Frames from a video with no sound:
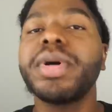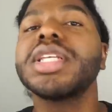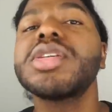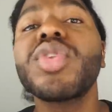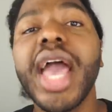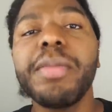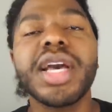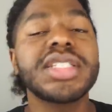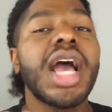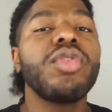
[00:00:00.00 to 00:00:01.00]
But it's okay
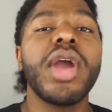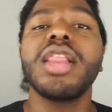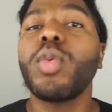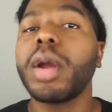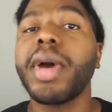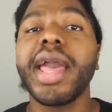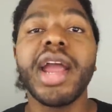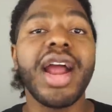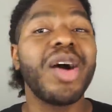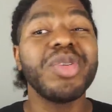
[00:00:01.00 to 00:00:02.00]
because I rarely wear my
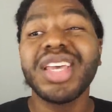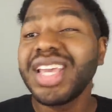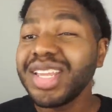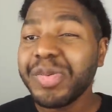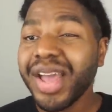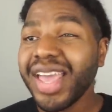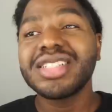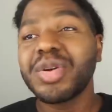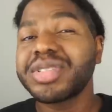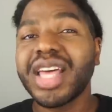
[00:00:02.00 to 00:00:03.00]
hair out anyway.
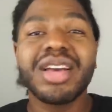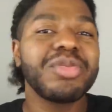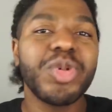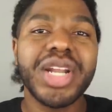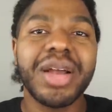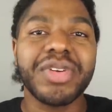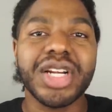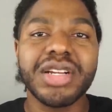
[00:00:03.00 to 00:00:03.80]
So it's like, whatever.